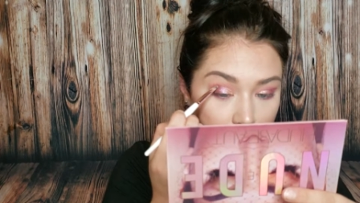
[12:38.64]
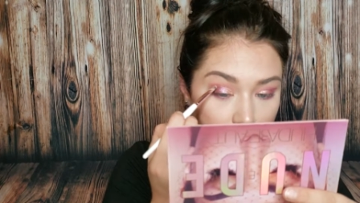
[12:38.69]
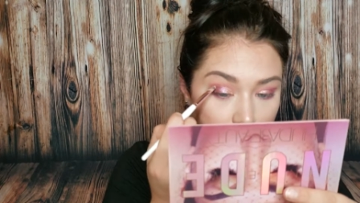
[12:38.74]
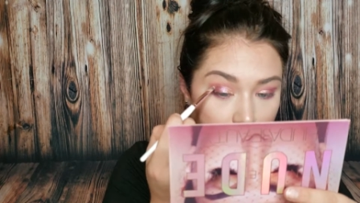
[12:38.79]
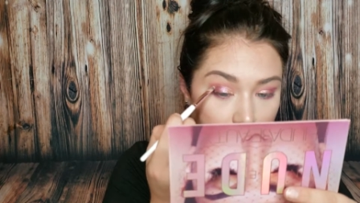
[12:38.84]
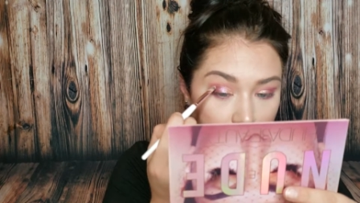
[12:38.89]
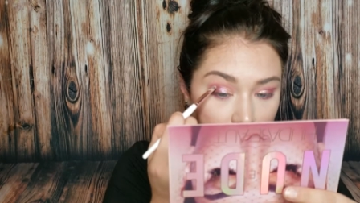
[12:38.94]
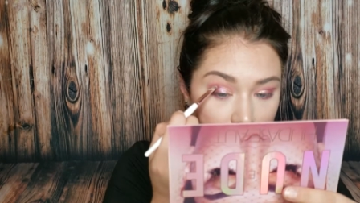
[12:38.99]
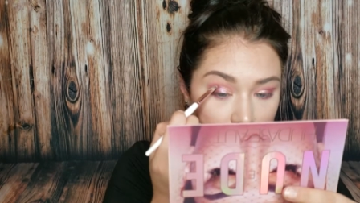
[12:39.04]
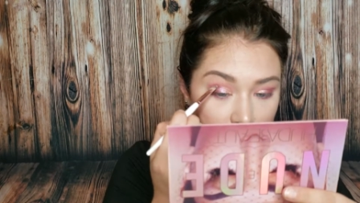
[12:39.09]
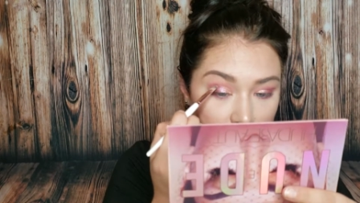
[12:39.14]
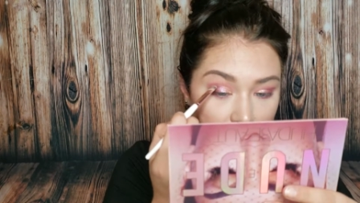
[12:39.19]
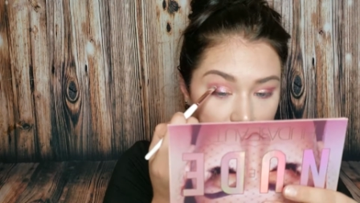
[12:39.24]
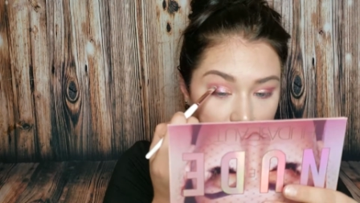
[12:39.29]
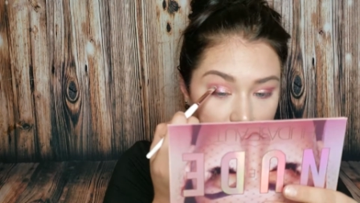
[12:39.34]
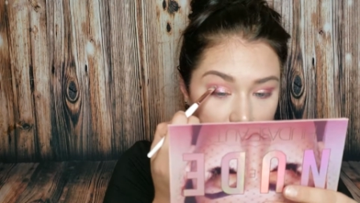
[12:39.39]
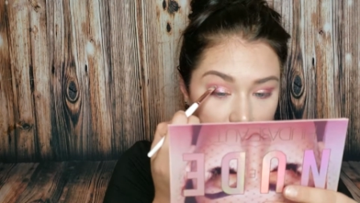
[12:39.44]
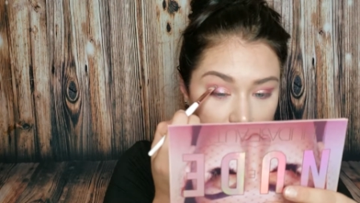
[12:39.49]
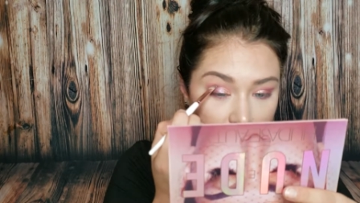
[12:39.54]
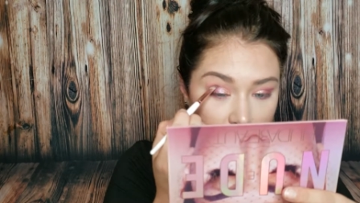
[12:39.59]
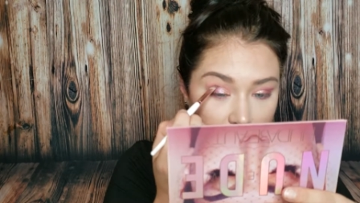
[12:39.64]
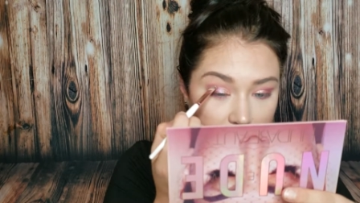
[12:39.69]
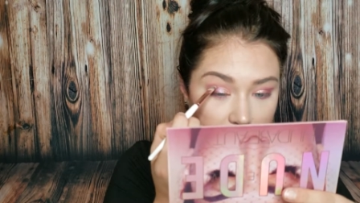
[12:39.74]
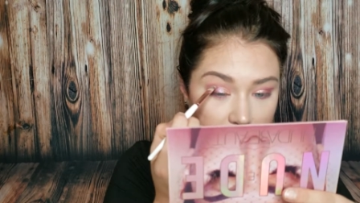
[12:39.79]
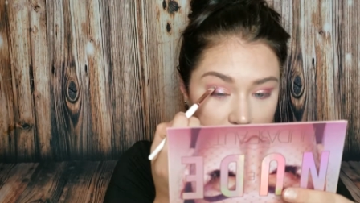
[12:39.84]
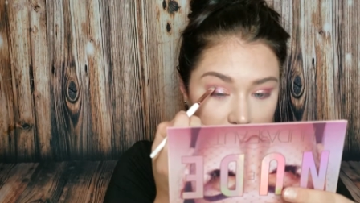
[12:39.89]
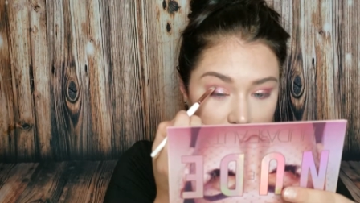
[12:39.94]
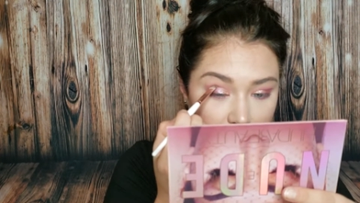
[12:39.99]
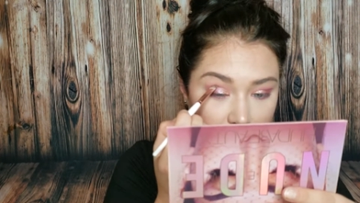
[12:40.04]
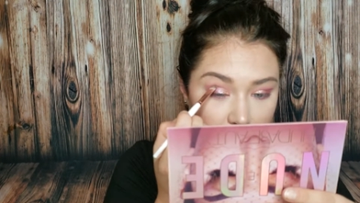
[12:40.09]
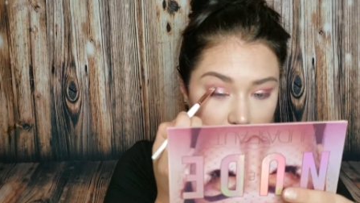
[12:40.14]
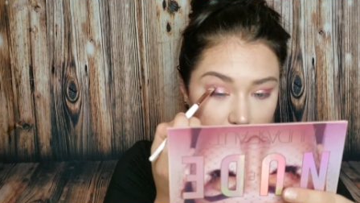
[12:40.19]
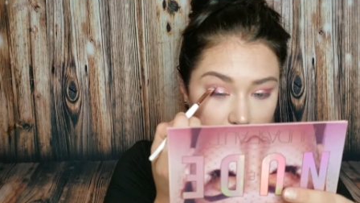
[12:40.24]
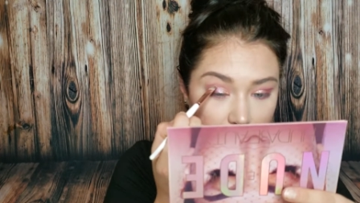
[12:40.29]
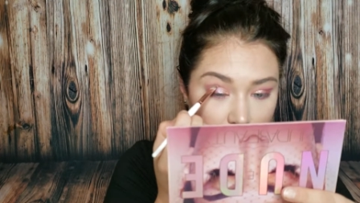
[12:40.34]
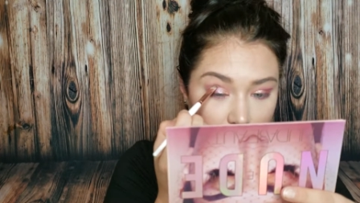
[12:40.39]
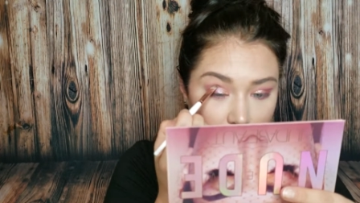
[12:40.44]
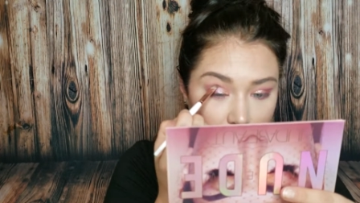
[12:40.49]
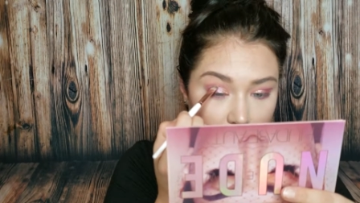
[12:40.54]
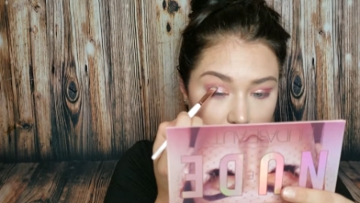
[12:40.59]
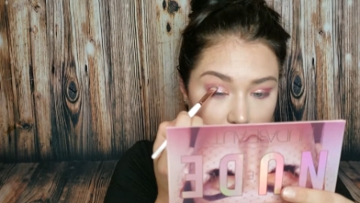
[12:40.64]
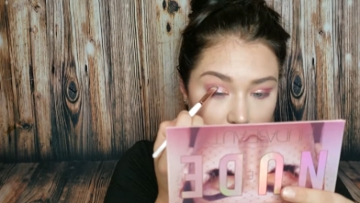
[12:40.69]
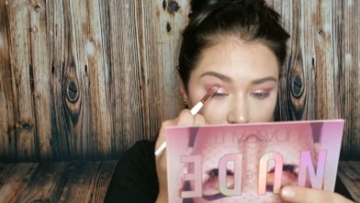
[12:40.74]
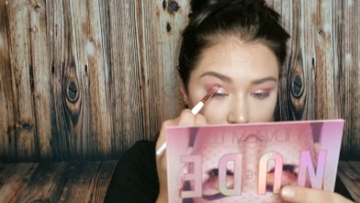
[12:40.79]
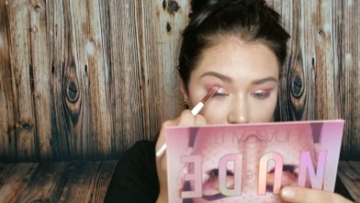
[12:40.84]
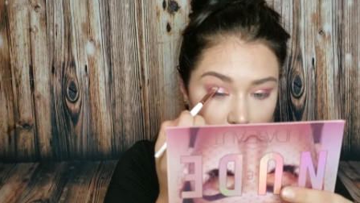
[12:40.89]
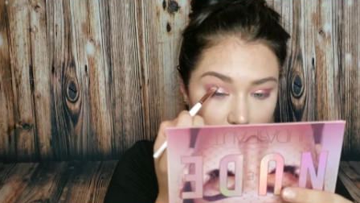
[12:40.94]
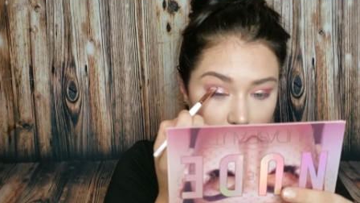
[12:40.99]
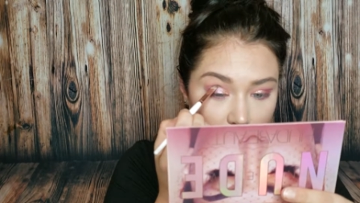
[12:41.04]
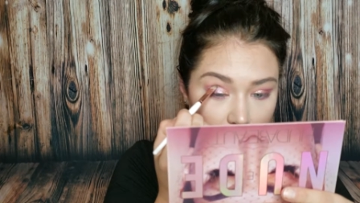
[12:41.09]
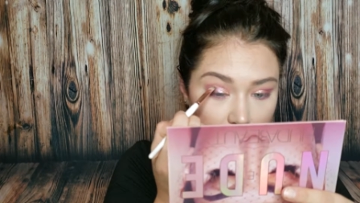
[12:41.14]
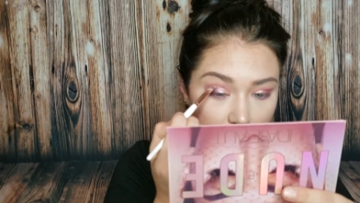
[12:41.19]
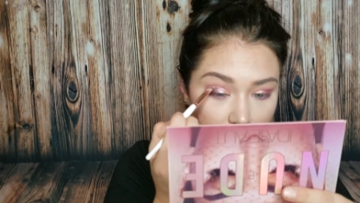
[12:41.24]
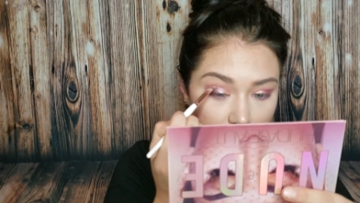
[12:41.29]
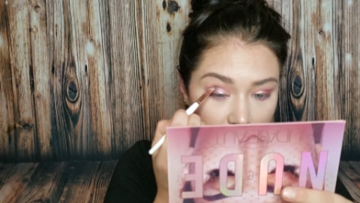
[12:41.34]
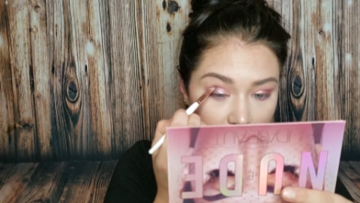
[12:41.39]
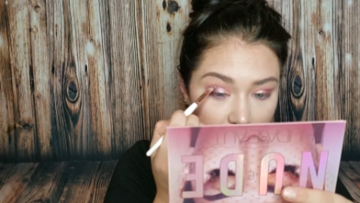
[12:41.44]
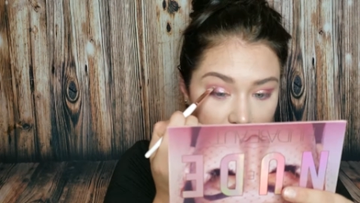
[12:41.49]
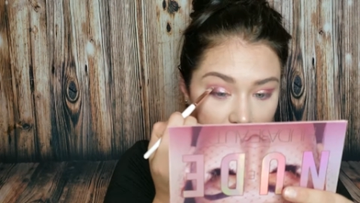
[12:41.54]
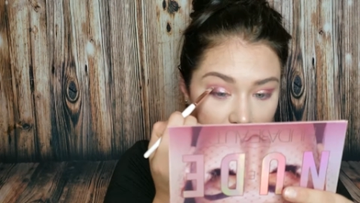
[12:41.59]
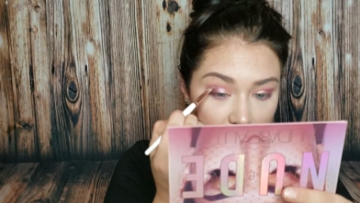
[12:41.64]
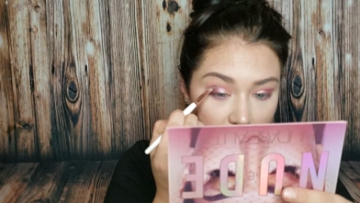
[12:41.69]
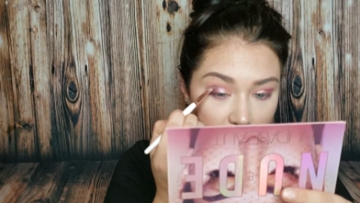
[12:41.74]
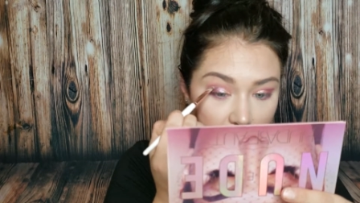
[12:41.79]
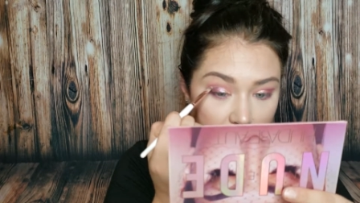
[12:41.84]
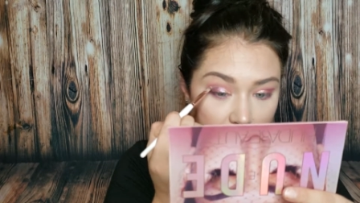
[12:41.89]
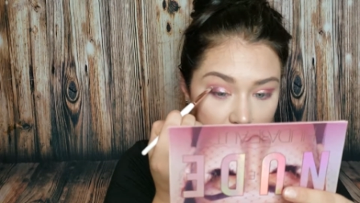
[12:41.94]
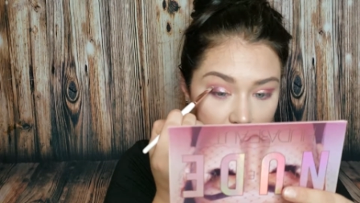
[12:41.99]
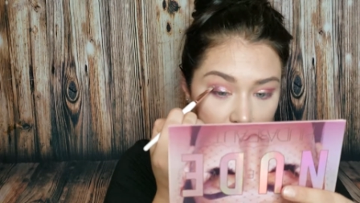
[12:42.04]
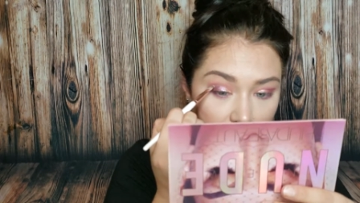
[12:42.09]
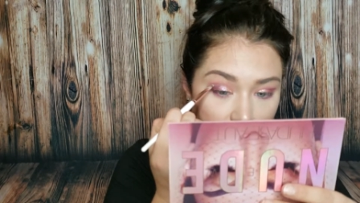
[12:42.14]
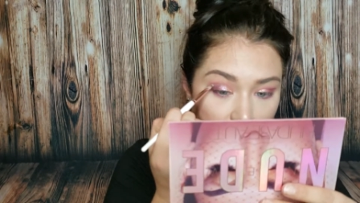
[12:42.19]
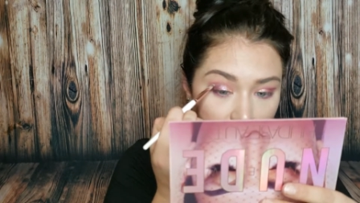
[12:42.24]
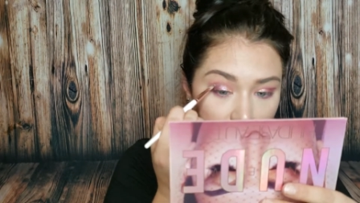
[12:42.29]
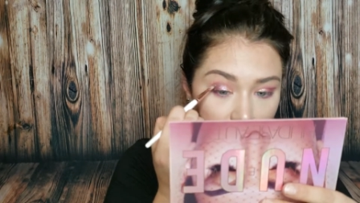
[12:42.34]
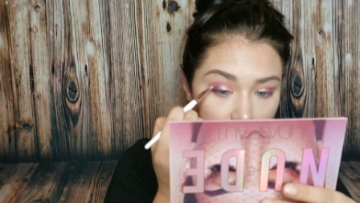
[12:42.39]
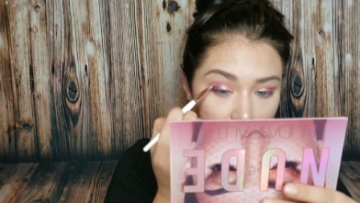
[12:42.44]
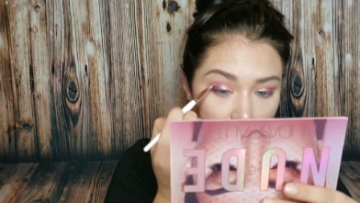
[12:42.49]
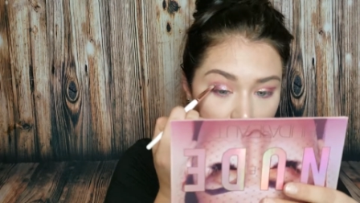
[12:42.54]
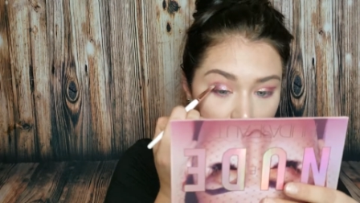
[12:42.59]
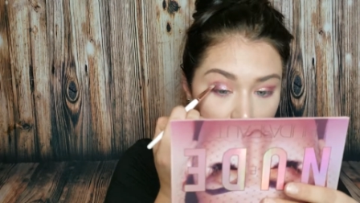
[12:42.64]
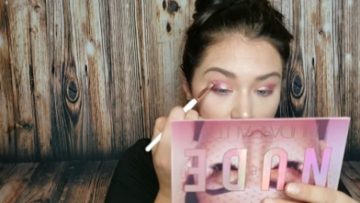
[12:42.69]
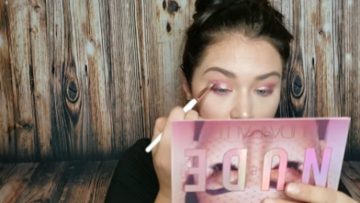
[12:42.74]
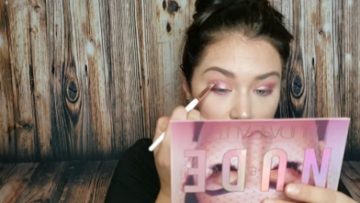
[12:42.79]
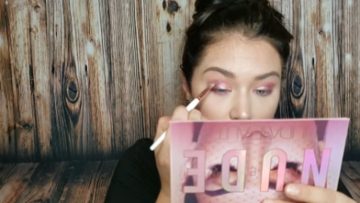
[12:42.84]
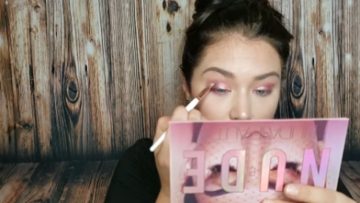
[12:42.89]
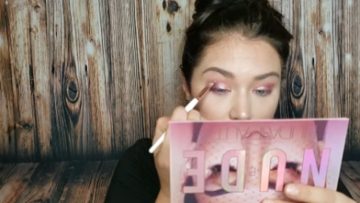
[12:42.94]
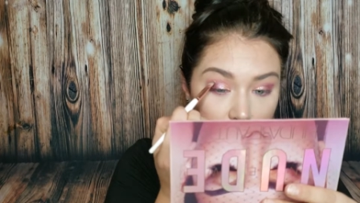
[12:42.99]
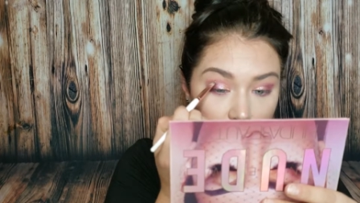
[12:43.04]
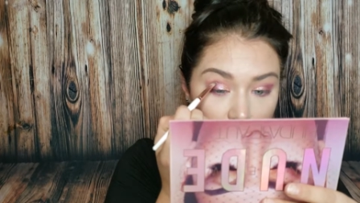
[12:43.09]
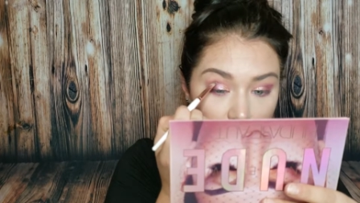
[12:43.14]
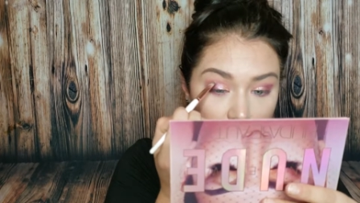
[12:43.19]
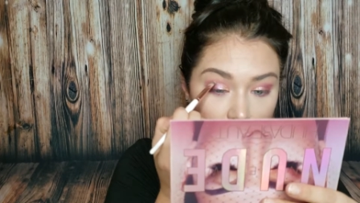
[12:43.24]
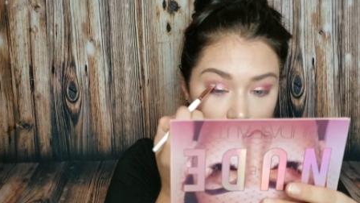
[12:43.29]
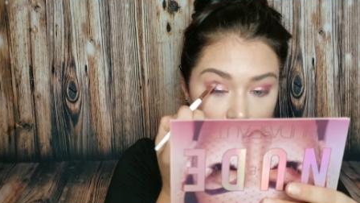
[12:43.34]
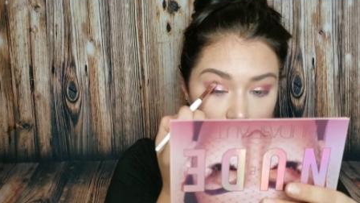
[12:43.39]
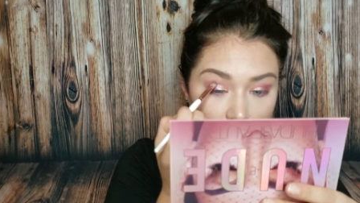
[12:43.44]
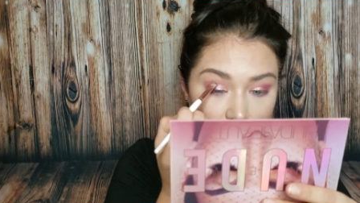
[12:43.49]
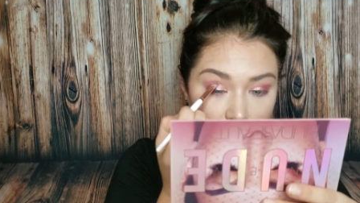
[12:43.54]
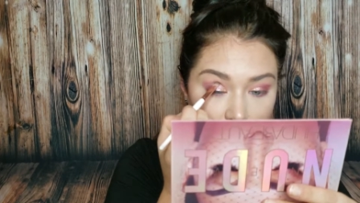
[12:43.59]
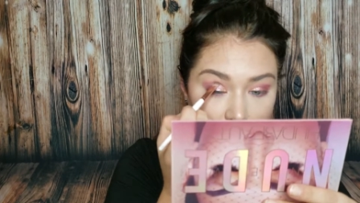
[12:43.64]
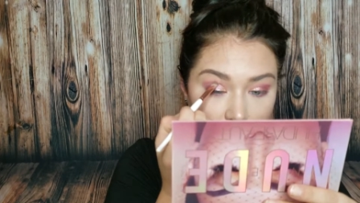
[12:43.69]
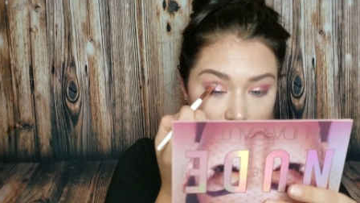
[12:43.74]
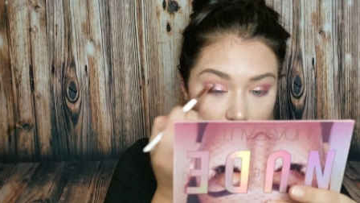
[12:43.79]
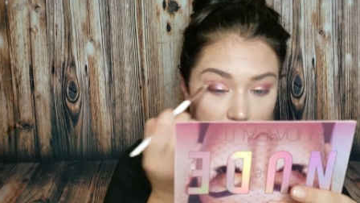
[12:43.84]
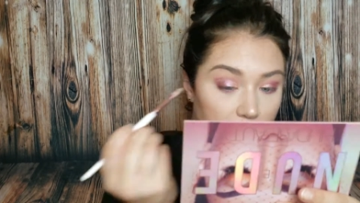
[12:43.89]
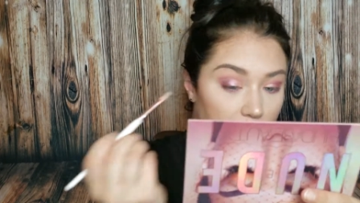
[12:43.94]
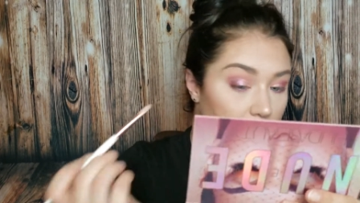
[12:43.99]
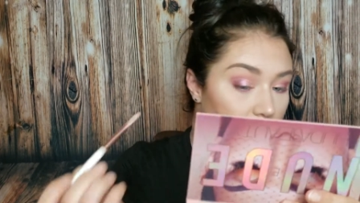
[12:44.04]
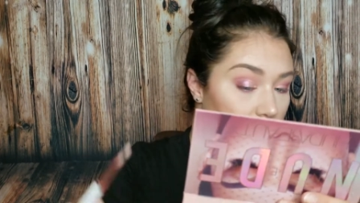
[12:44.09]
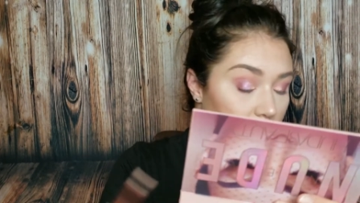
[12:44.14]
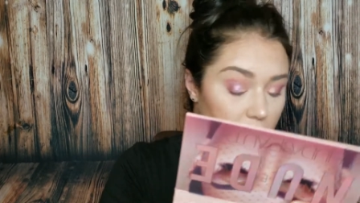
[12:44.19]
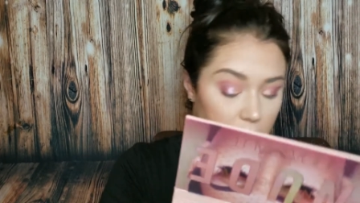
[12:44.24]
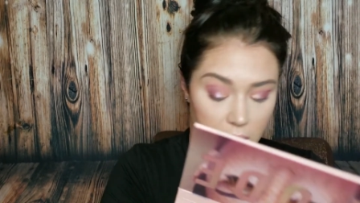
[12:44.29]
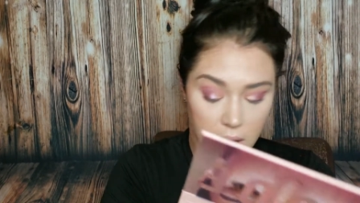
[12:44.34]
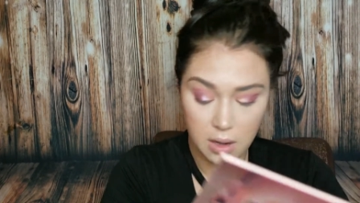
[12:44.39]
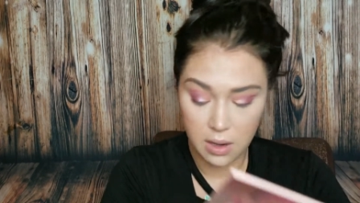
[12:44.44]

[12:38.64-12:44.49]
put this right on my upper crease here.